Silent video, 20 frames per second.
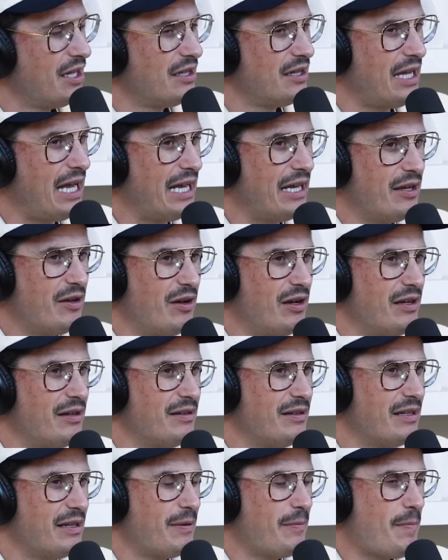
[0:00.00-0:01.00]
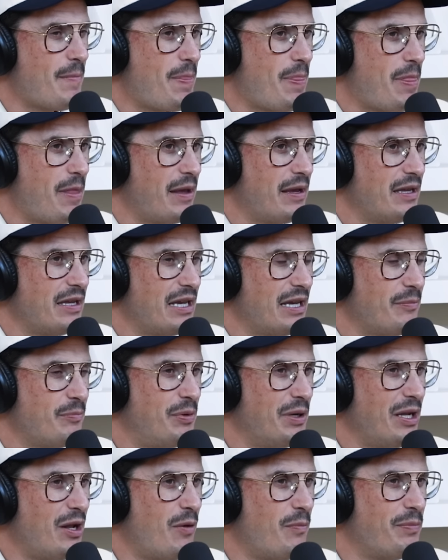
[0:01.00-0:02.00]
Like truly.
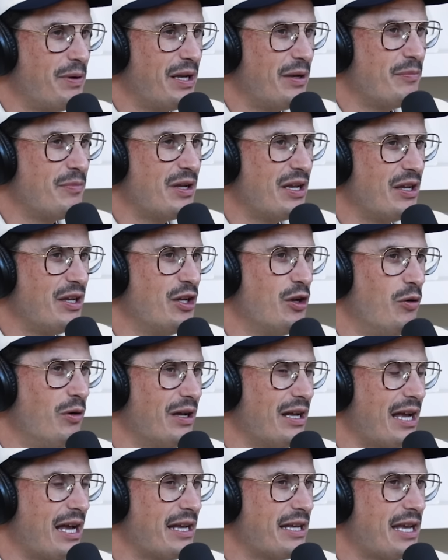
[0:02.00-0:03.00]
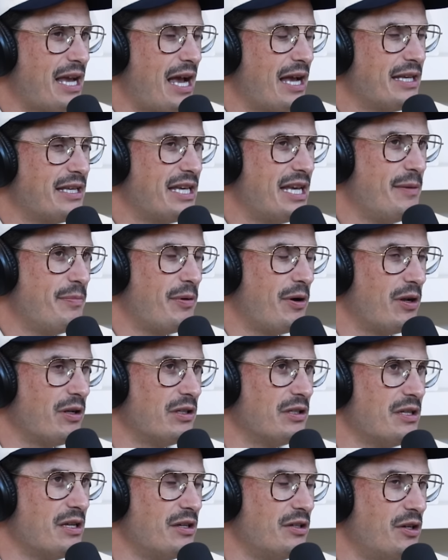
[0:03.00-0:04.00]
But uh, but but you know what I, I keep
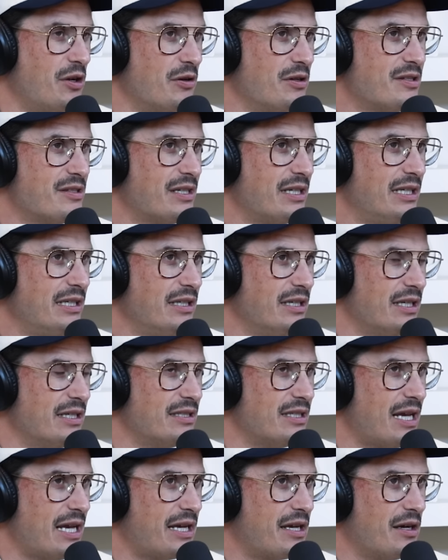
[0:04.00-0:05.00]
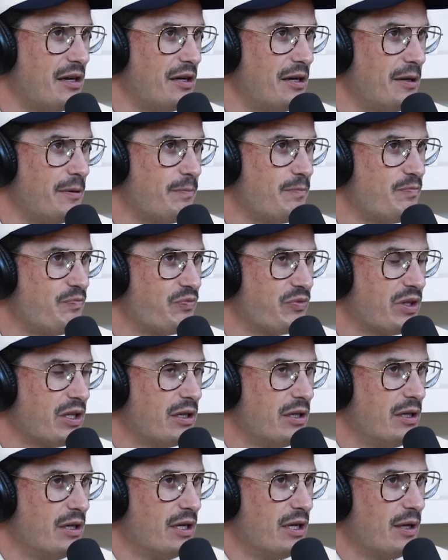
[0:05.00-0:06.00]
on noticing is like uh,
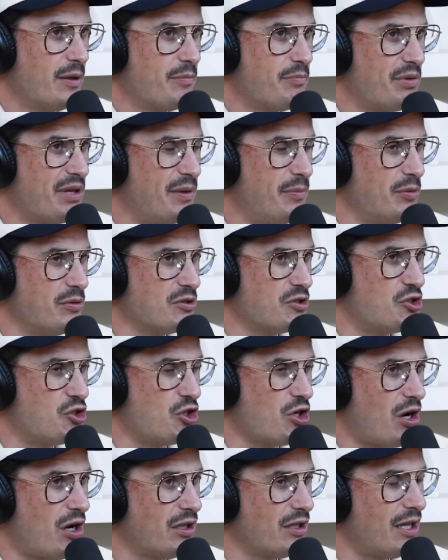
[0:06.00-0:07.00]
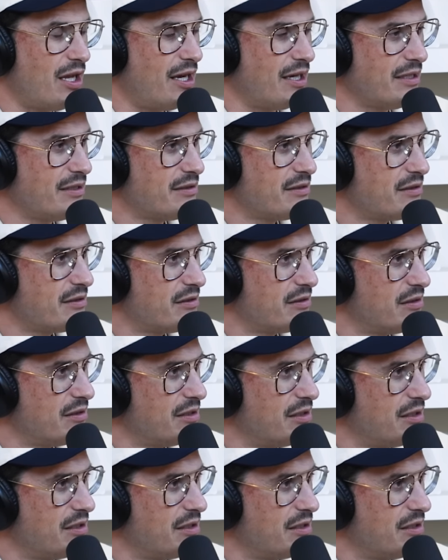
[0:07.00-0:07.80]
people's jaw lines.